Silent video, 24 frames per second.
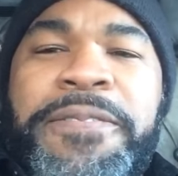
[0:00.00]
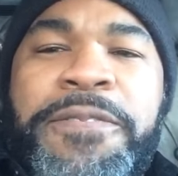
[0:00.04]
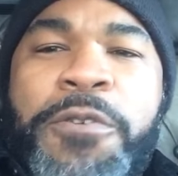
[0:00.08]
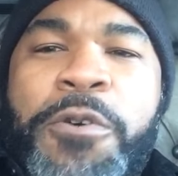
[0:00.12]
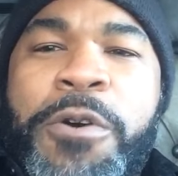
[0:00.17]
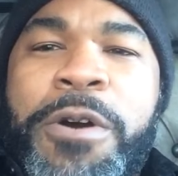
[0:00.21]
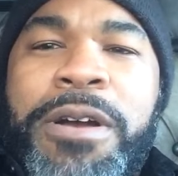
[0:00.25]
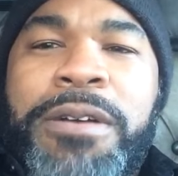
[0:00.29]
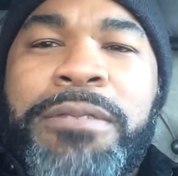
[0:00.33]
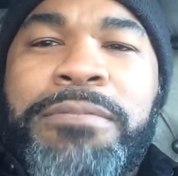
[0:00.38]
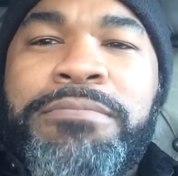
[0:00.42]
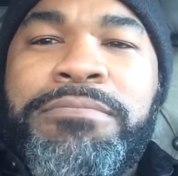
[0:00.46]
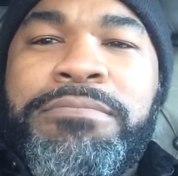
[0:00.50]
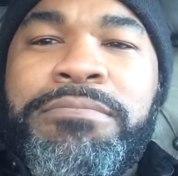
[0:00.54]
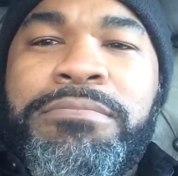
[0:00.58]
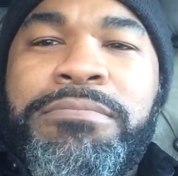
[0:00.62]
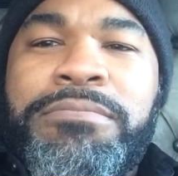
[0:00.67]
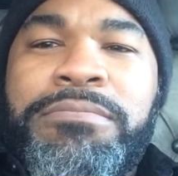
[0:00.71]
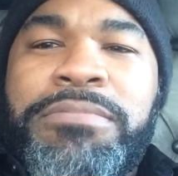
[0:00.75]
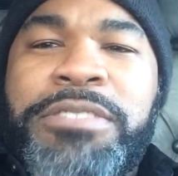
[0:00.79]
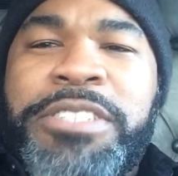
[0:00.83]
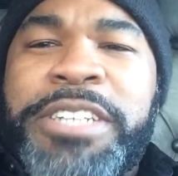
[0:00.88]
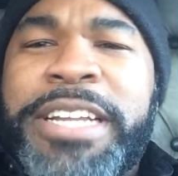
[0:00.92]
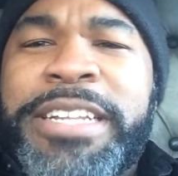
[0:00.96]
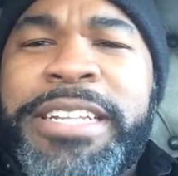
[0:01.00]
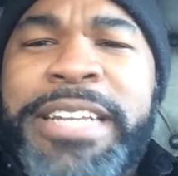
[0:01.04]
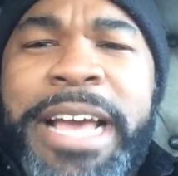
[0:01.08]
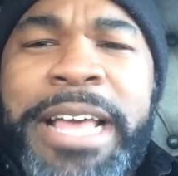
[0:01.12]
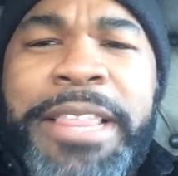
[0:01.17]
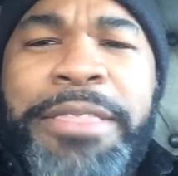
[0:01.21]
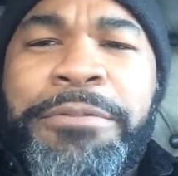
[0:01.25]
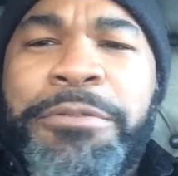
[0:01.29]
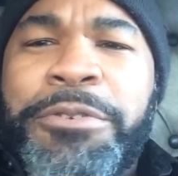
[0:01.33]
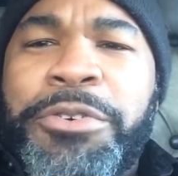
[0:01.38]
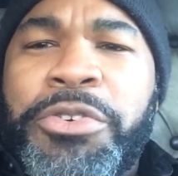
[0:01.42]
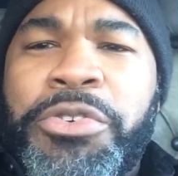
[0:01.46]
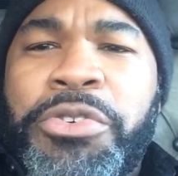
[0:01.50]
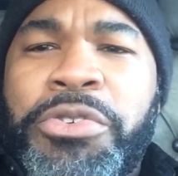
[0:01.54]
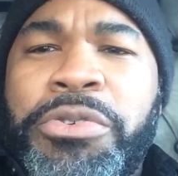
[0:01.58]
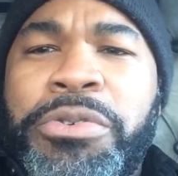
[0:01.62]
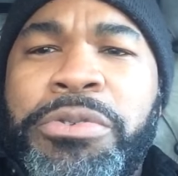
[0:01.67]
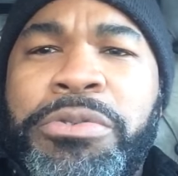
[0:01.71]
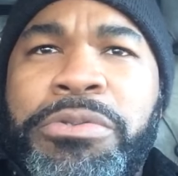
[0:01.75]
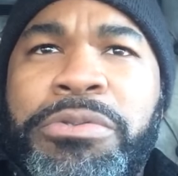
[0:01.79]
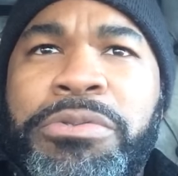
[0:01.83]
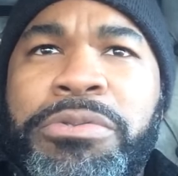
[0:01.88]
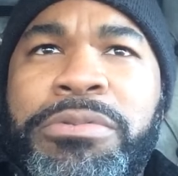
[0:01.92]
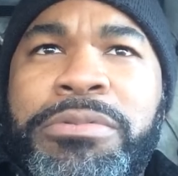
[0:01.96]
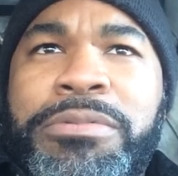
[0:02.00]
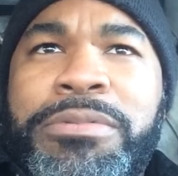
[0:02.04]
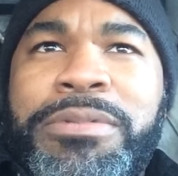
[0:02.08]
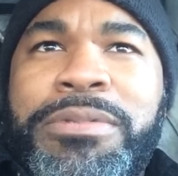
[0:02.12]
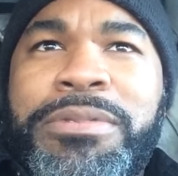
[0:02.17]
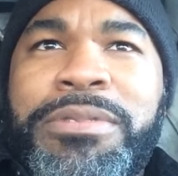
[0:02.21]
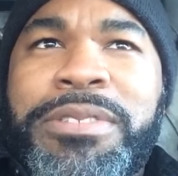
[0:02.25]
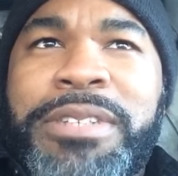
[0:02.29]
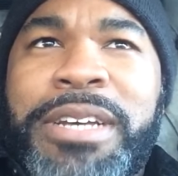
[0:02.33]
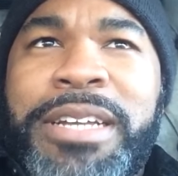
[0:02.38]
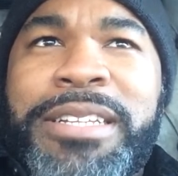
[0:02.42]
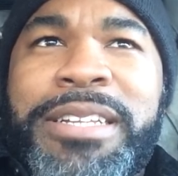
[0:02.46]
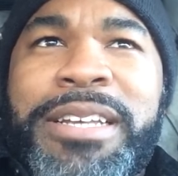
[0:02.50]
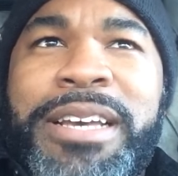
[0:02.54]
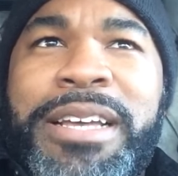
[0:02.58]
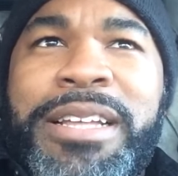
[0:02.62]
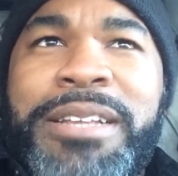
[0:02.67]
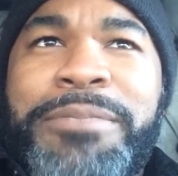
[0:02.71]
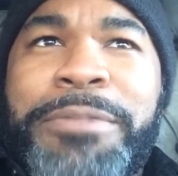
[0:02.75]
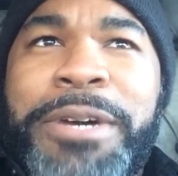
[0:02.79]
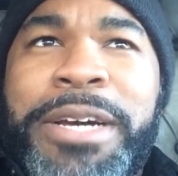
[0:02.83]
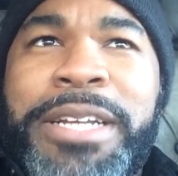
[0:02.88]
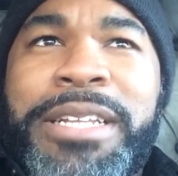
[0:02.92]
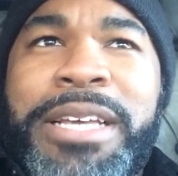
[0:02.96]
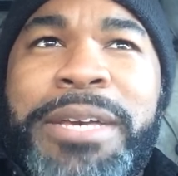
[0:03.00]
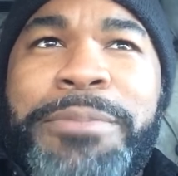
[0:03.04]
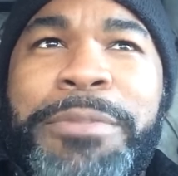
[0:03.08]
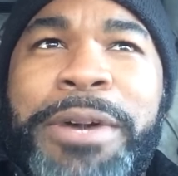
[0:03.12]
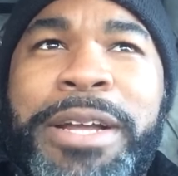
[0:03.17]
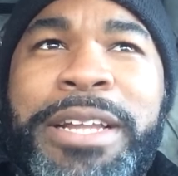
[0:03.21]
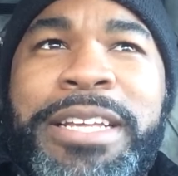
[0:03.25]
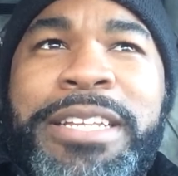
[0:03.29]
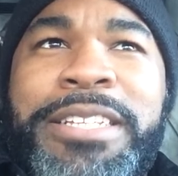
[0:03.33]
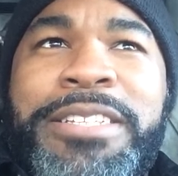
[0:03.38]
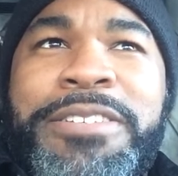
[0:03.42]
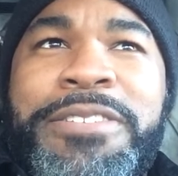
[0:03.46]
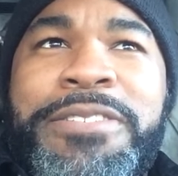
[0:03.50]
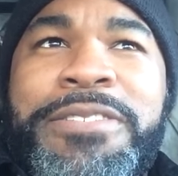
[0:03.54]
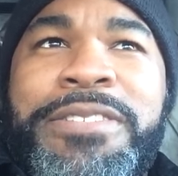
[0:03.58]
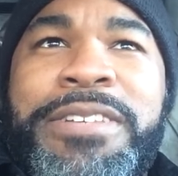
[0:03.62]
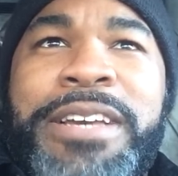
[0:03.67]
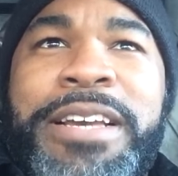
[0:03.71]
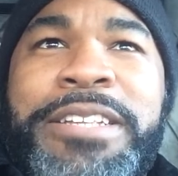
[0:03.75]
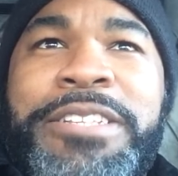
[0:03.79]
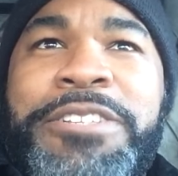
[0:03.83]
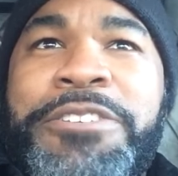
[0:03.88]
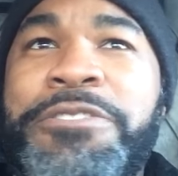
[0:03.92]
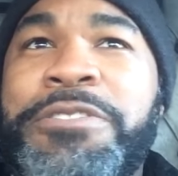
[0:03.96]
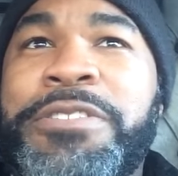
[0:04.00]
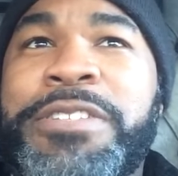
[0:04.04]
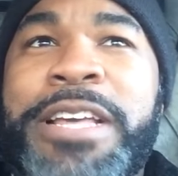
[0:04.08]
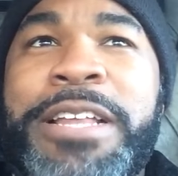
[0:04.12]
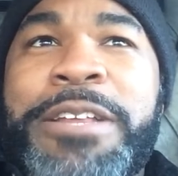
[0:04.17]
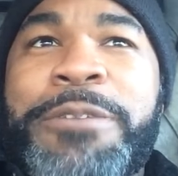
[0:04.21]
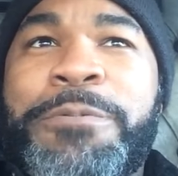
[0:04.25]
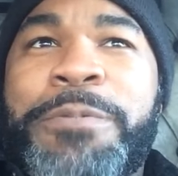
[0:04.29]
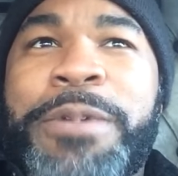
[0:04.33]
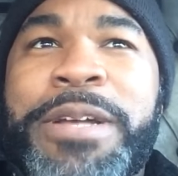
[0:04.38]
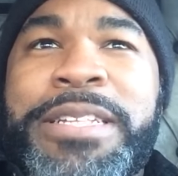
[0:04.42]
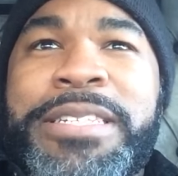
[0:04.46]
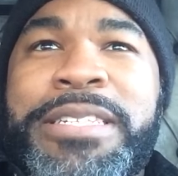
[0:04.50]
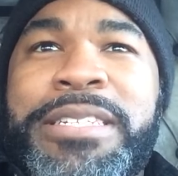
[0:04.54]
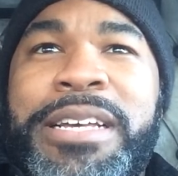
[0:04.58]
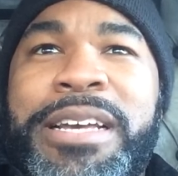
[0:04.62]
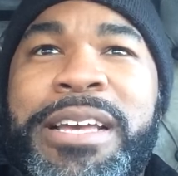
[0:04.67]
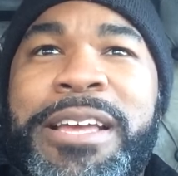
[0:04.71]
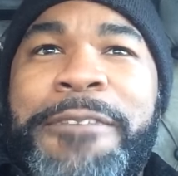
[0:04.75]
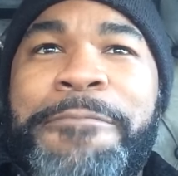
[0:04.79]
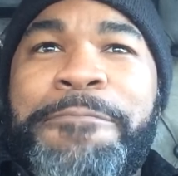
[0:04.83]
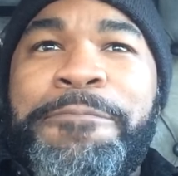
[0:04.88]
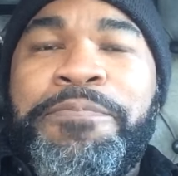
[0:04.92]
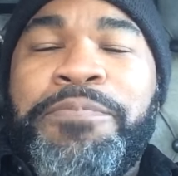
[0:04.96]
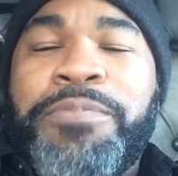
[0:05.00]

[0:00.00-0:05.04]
four, Sunday through Sunday, Monday, Monday, Tuesday, Tuesday to Wednesday.